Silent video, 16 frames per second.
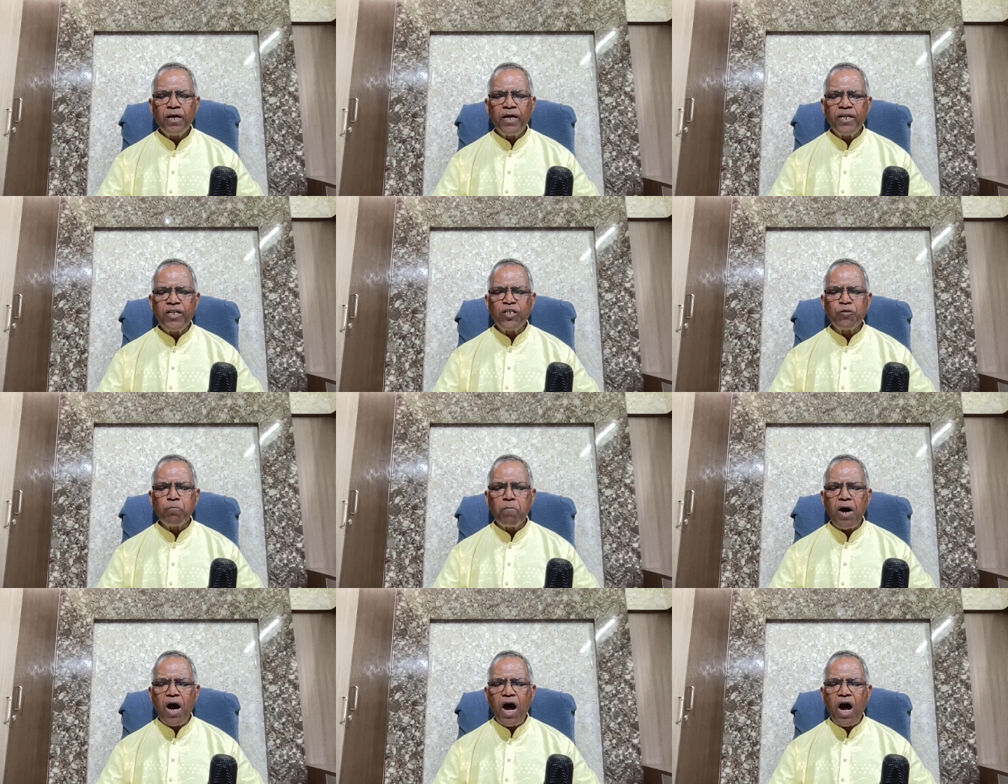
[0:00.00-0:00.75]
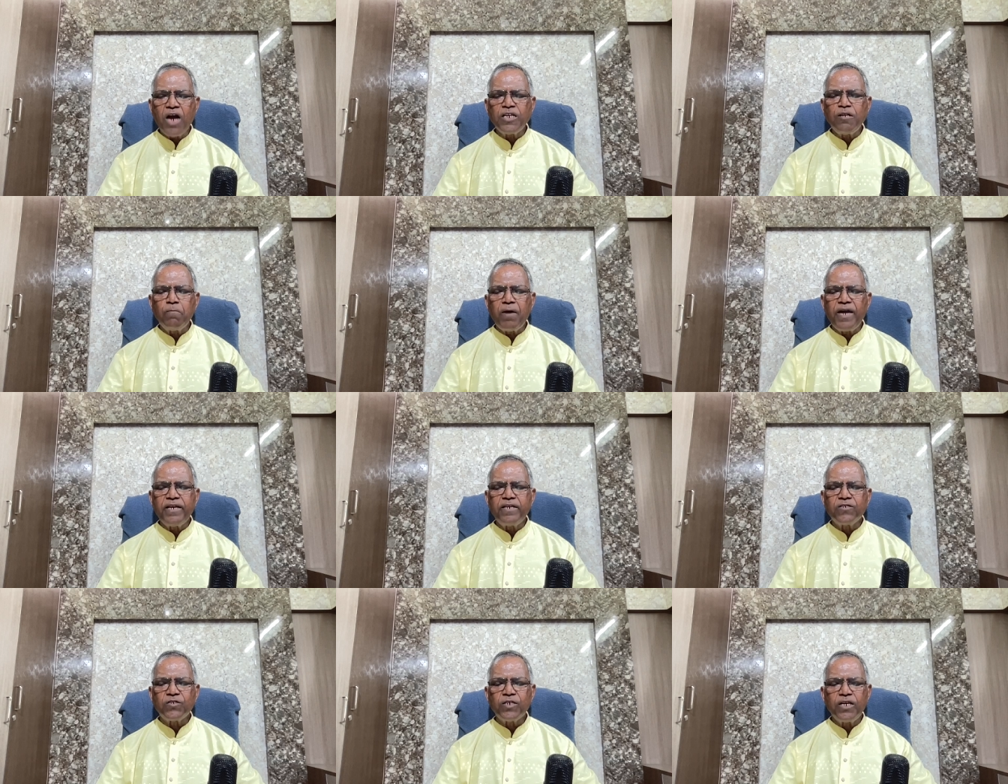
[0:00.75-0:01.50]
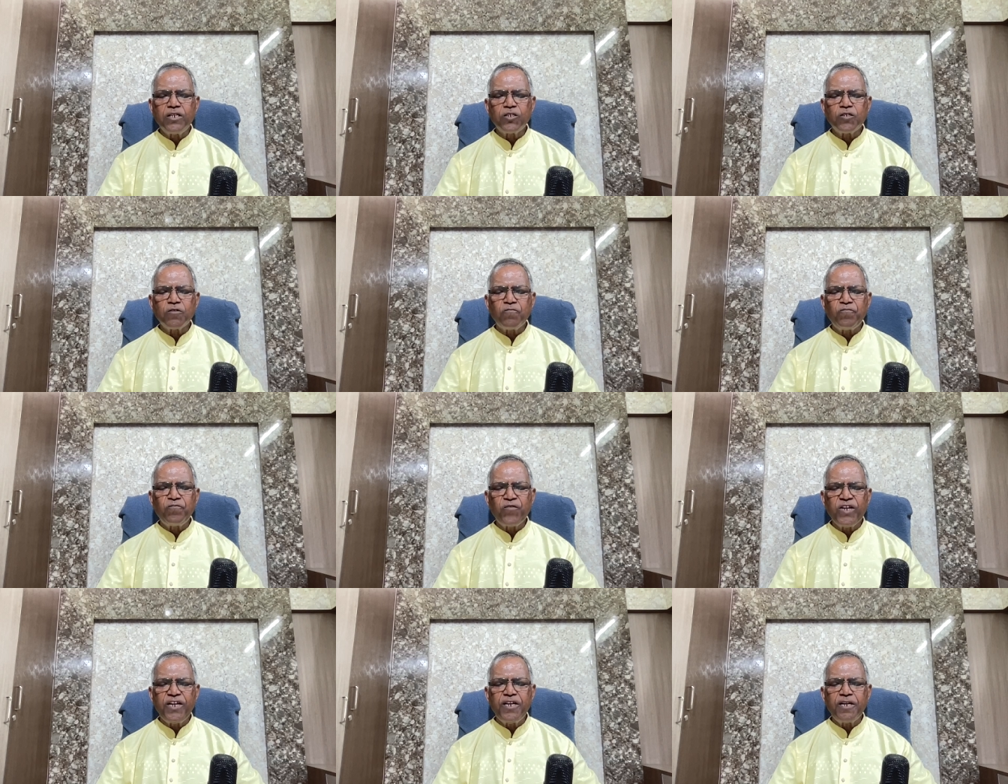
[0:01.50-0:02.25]
and is marked by a sense of
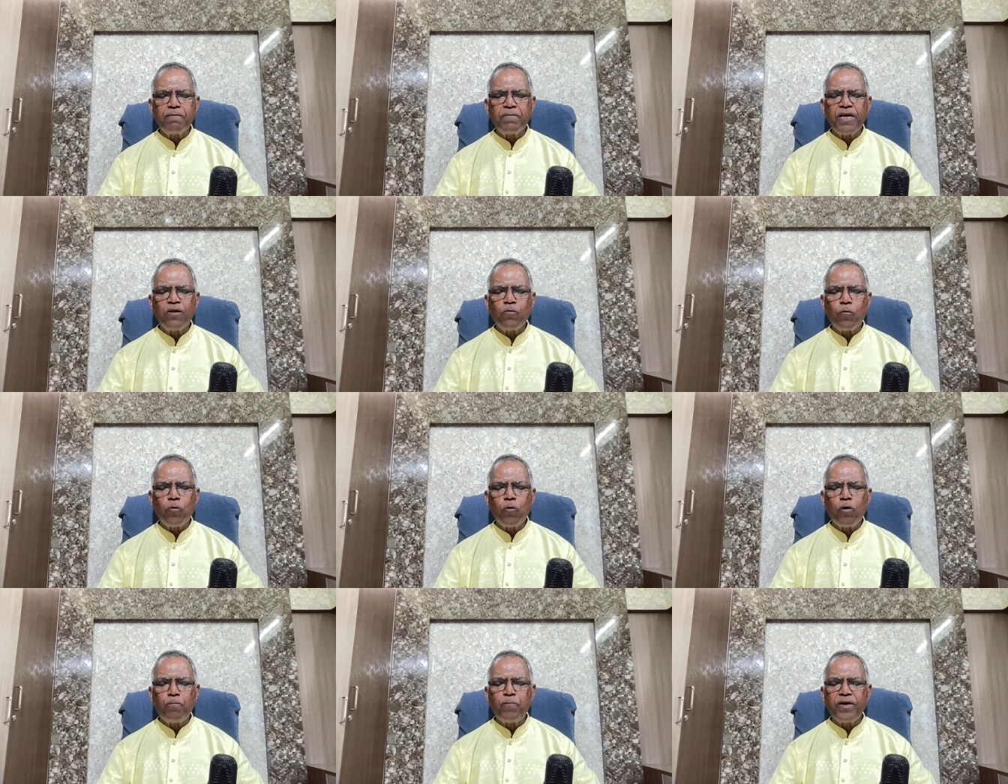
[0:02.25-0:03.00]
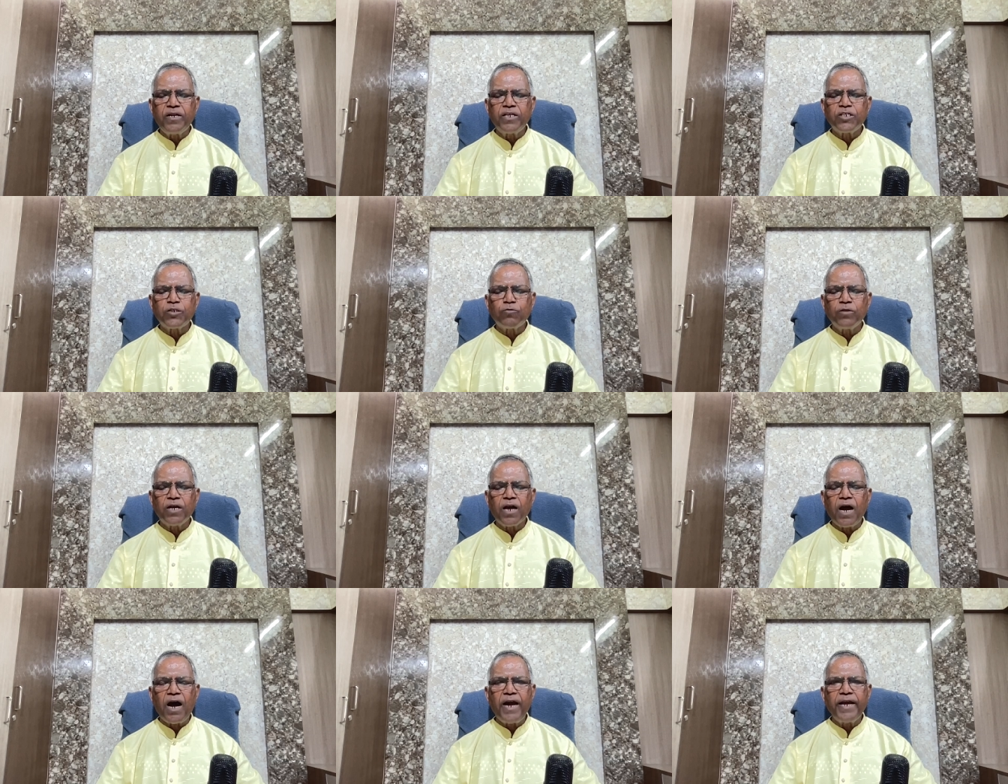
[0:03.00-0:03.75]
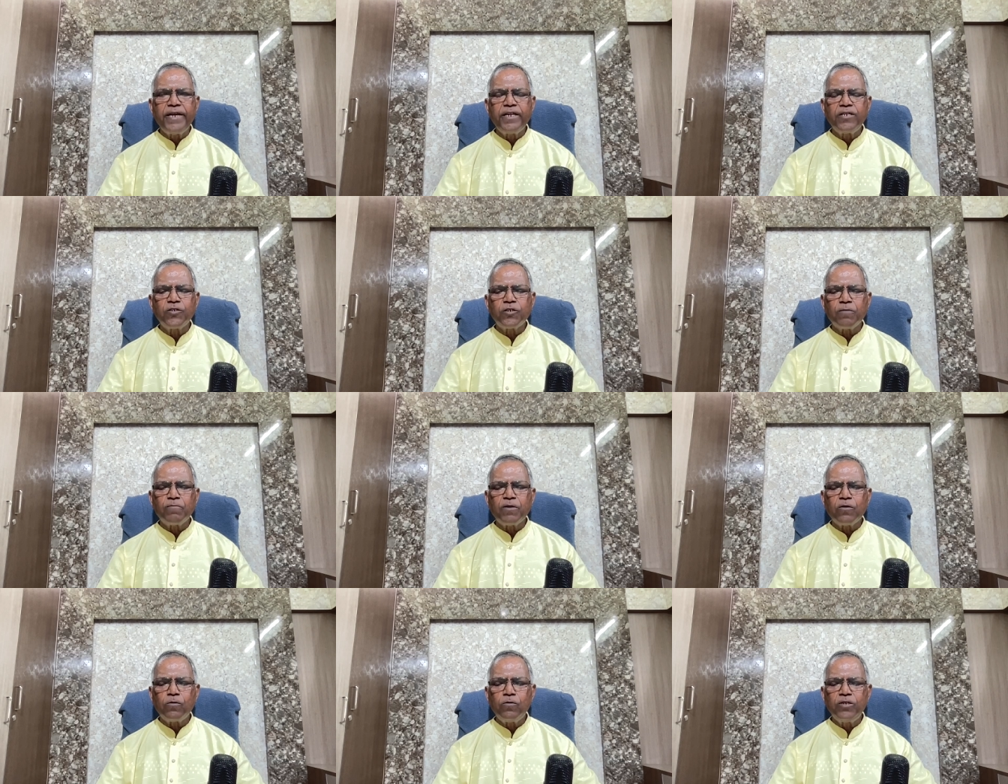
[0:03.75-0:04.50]
freedom and openness to the guidance of
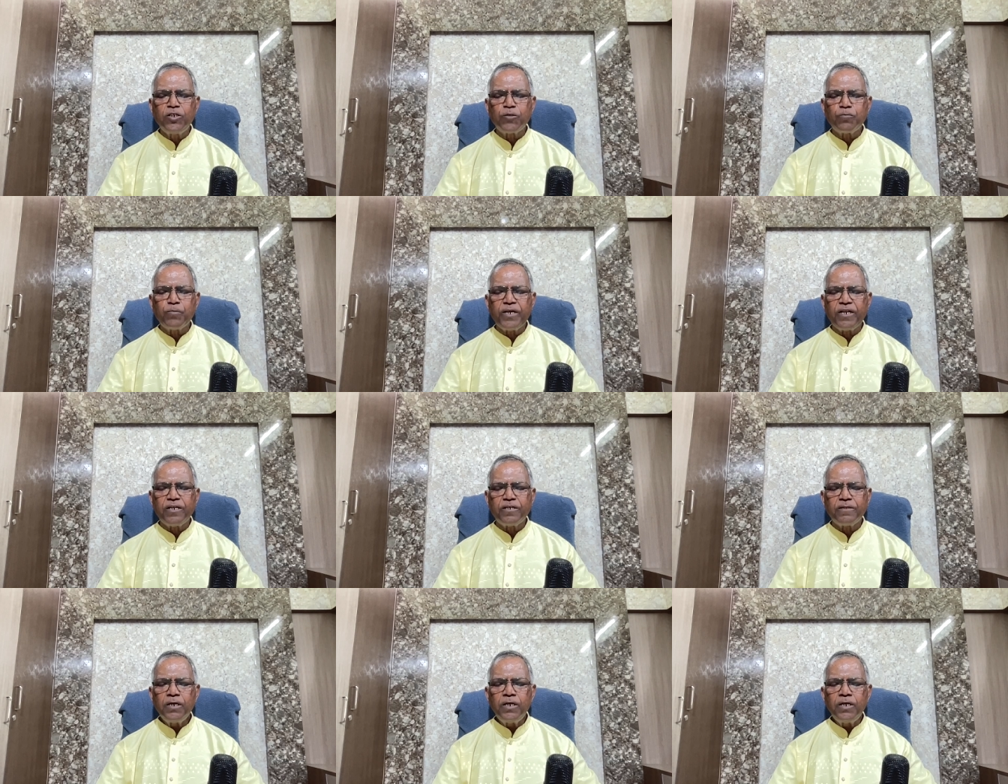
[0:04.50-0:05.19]
the Holy Spirit.